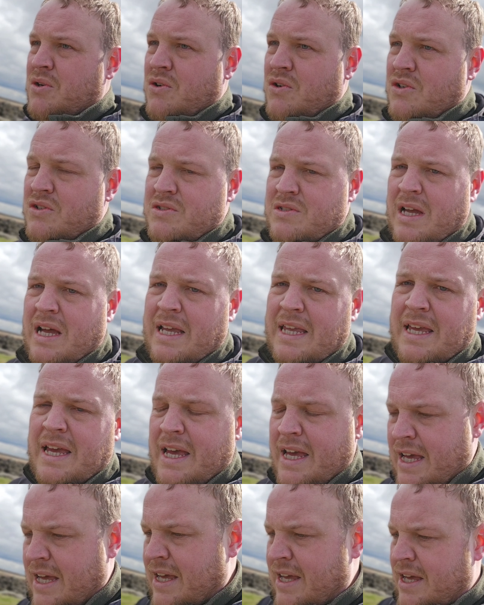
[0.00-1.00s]
because I,
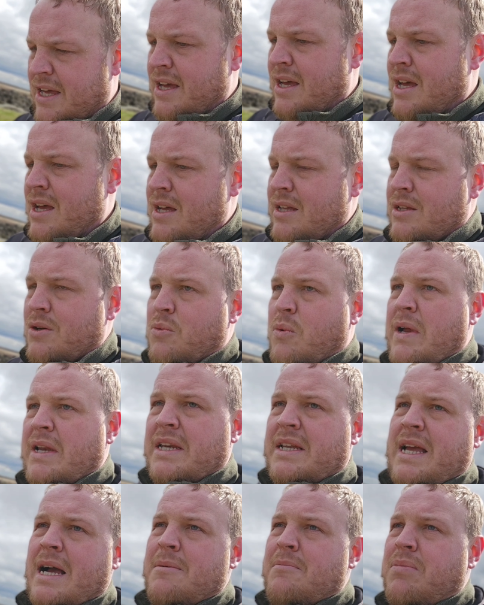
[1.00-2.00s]
uh, the
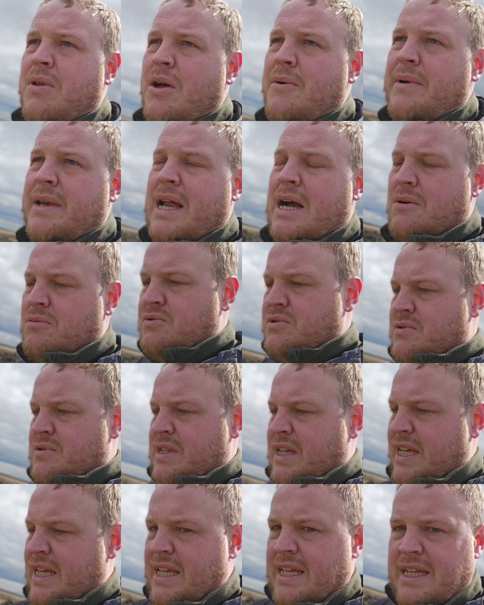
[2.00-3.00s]
wind kept blowing out
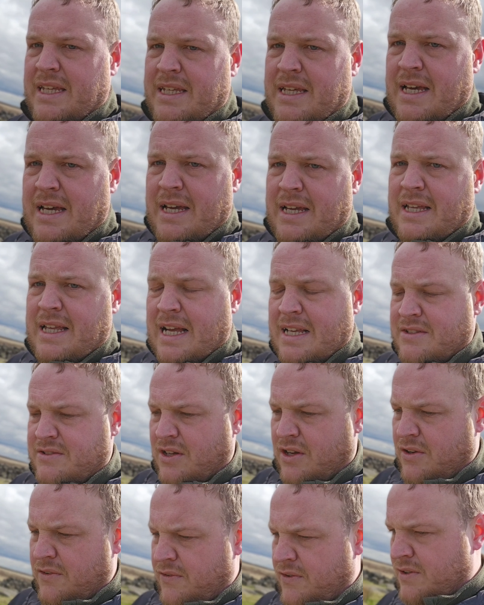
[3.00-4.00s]
the uh, gas
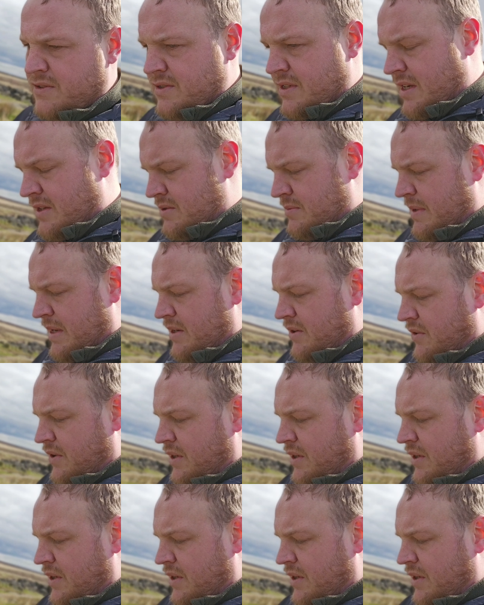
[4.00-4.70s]
stove, so that was a bit